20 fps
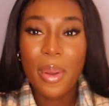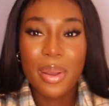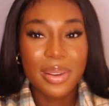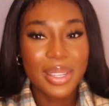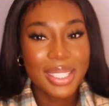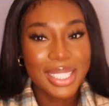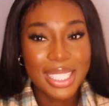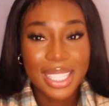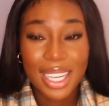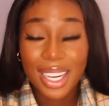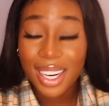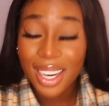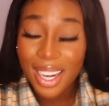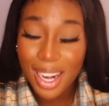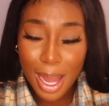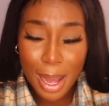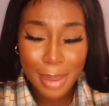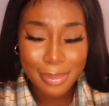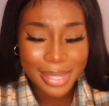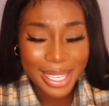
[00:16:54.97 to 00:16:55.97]
We was in a
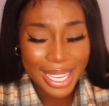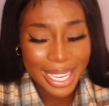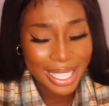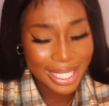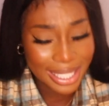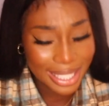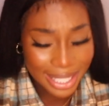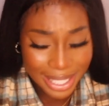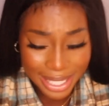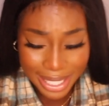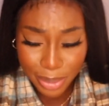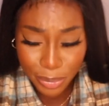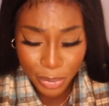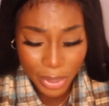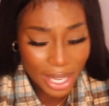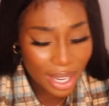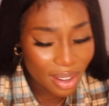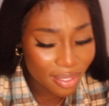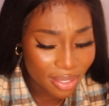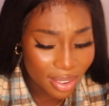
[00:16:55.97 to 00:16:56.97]
club getting lit,
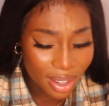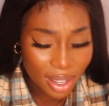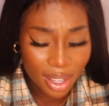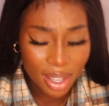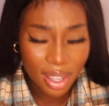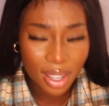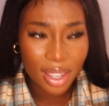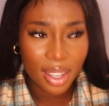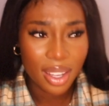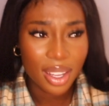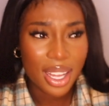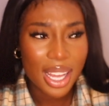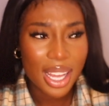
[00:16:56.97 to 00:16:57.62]
whatever.